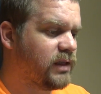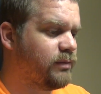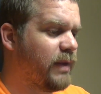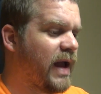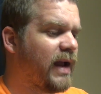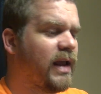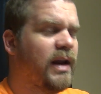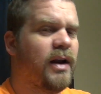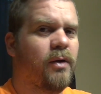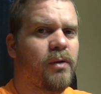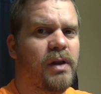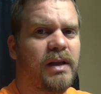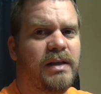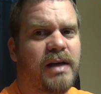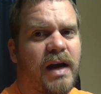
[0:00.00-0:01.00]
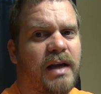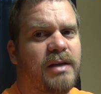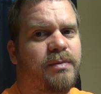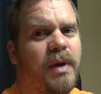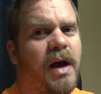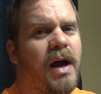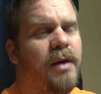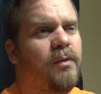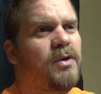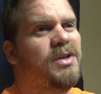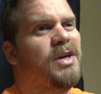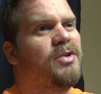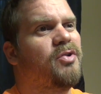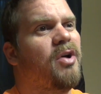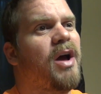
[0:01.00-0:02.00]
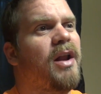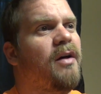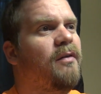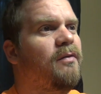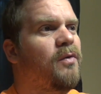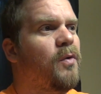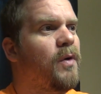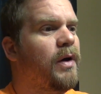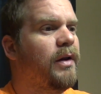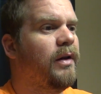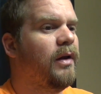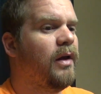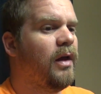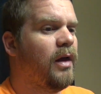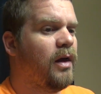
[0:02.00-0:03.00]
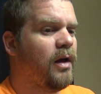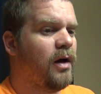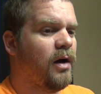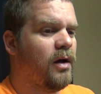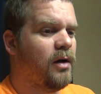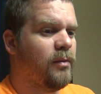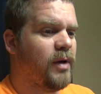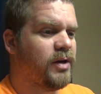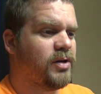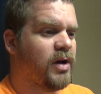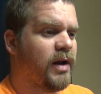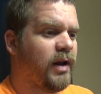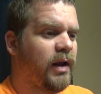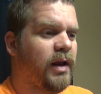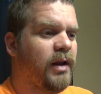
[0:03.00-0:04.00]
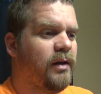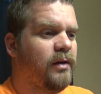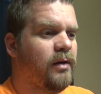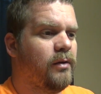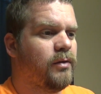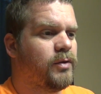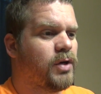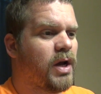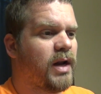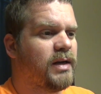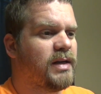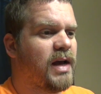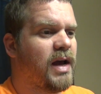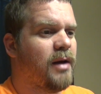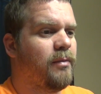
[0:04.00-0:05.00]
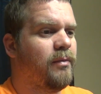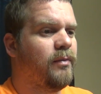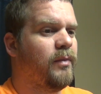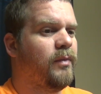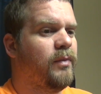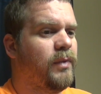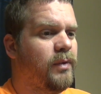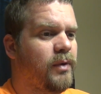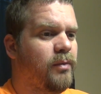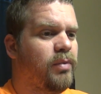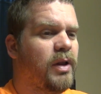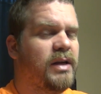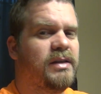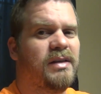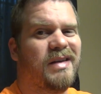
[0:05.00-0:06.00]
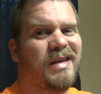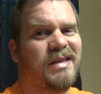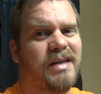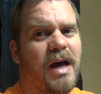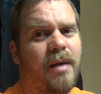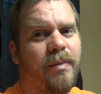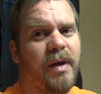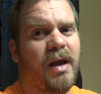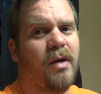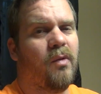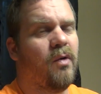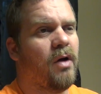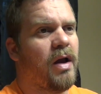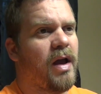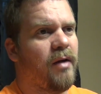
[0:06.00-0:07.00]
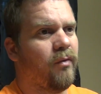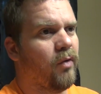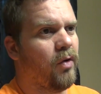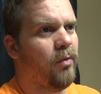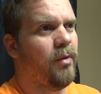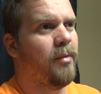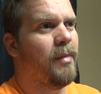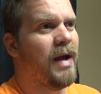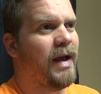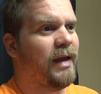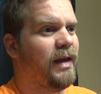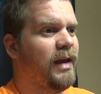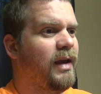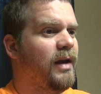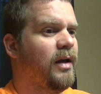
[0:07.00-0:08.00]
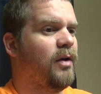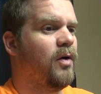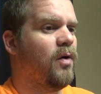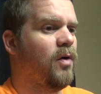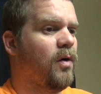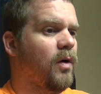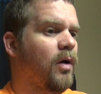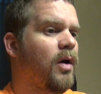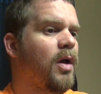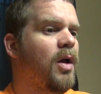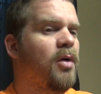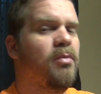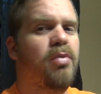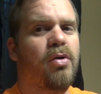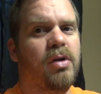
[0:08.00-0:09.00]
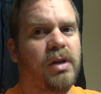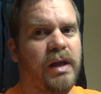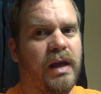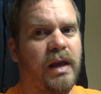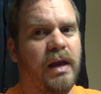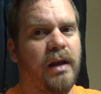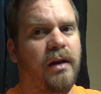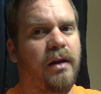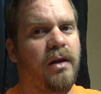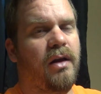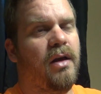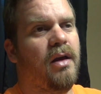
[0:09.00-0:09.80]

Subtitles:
backing in a really tight spot, which I try to avoid. I try to time the places I stop at where I have room to back in or pull in.